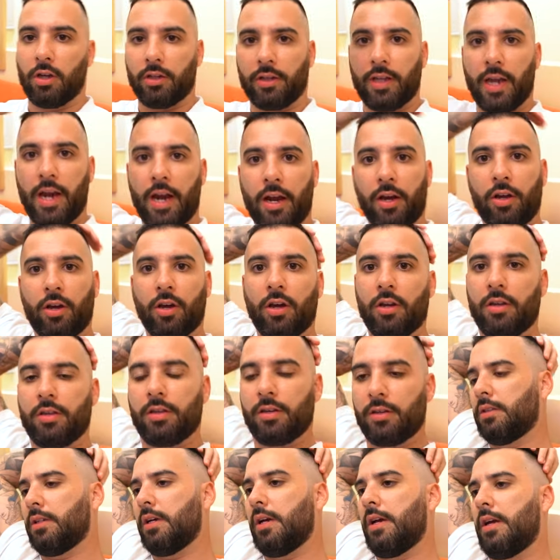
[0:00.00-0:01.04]
Got the haircut.
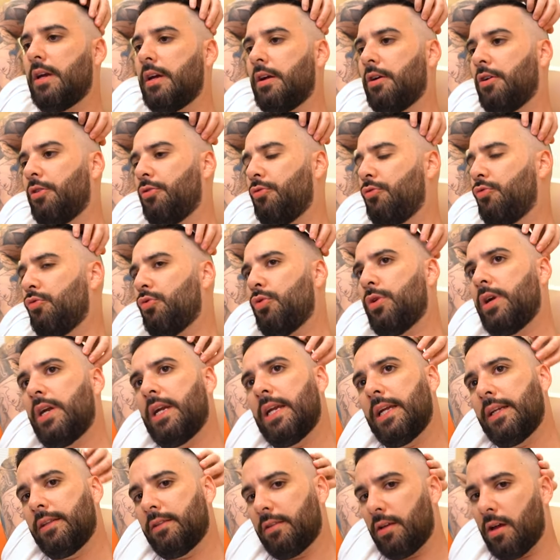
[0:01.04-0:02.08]
Uh, I uh, got it
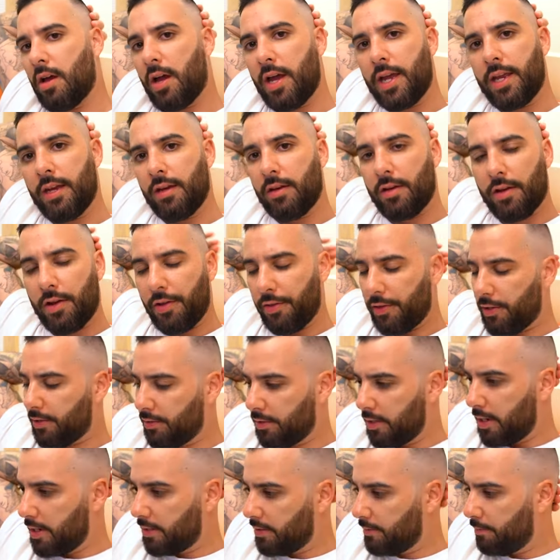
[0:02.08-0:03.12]
really tight on the
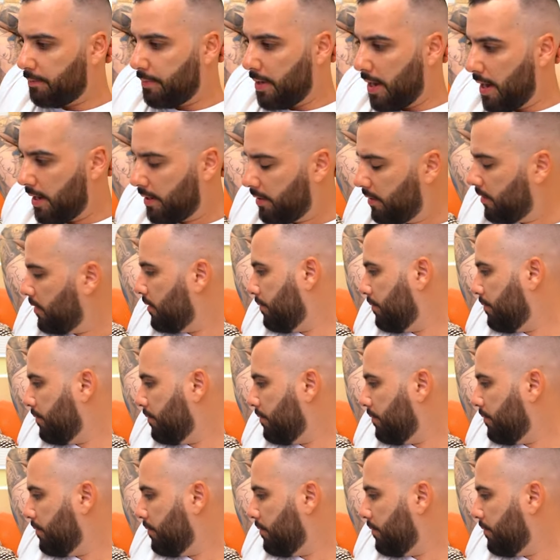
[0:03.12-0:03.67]
sides and back.